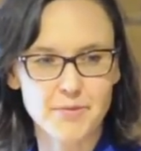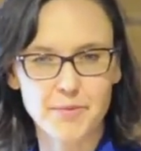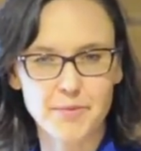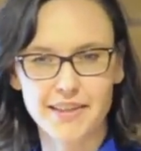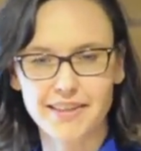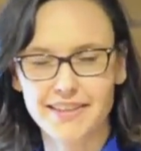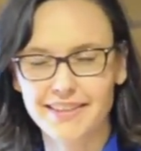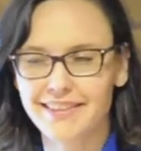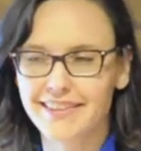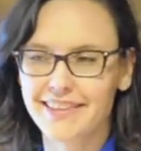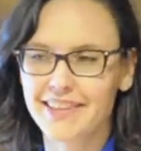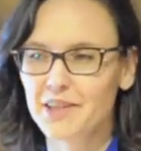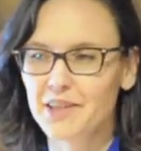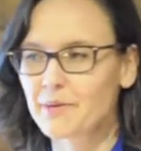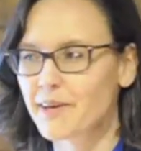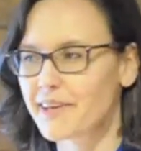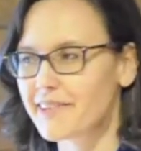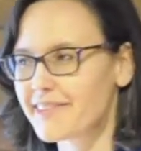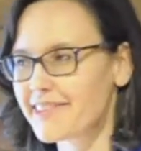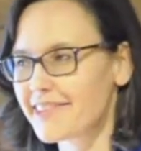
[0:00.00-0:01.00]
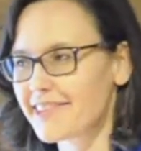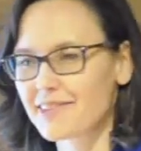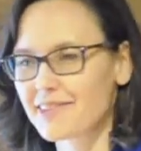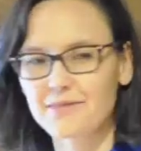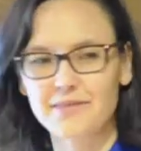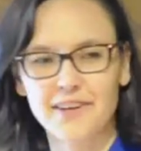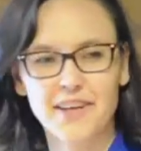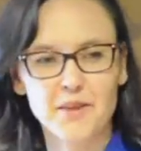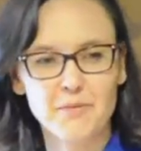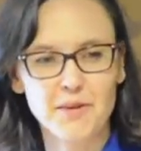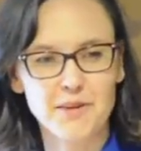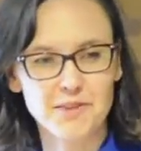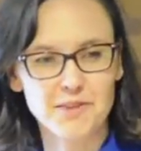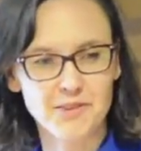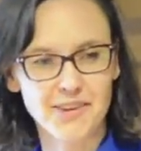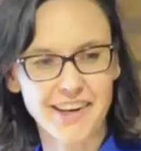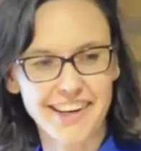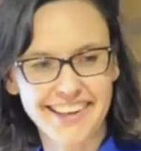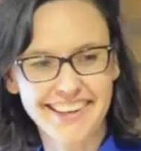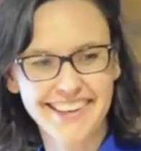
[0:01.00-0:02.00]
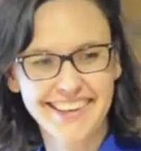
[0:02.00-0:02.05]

but in the US you can find them everywhere.